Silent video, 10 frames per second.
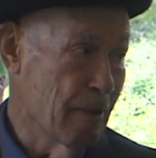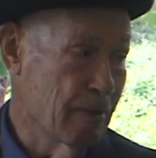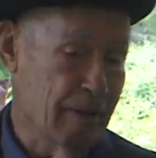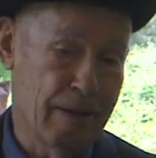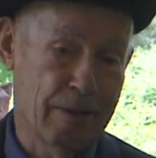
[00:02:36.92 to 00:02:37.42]

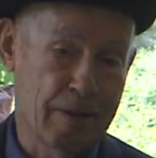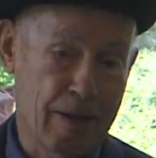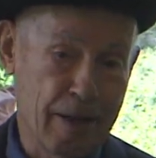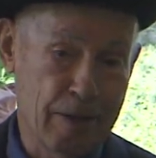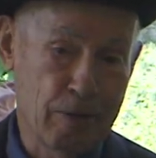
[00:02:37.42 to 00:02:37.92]
that I
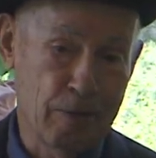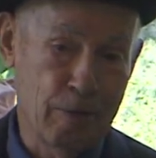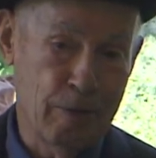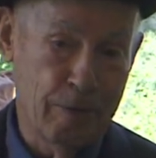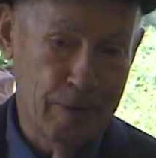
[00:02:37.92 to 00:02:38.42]
tried
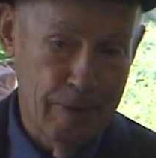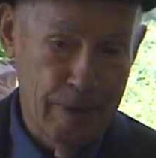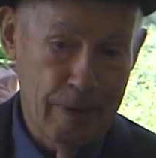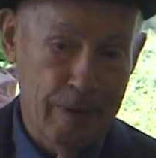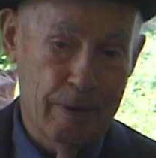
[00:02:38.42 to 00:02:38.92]
to
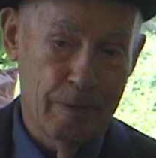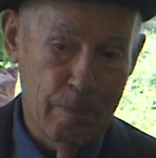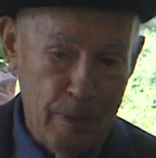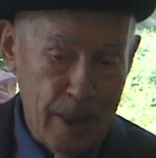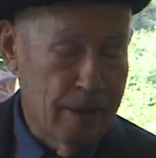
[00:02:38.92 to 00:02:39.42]

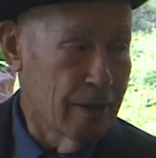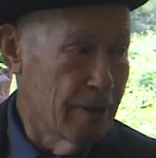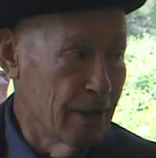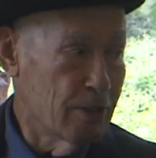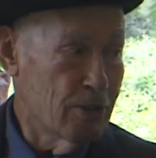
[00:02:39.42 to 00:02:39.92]

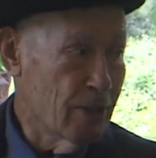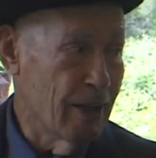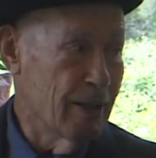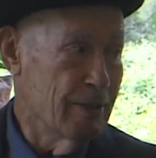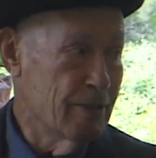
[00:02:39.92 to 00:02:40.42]
meet that
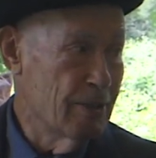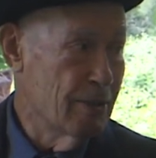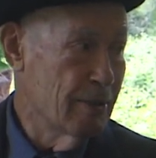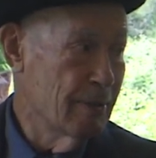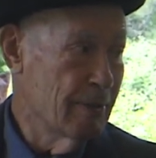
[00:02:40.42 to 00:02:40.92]

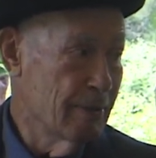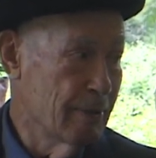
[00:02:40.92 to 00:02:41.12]
challenge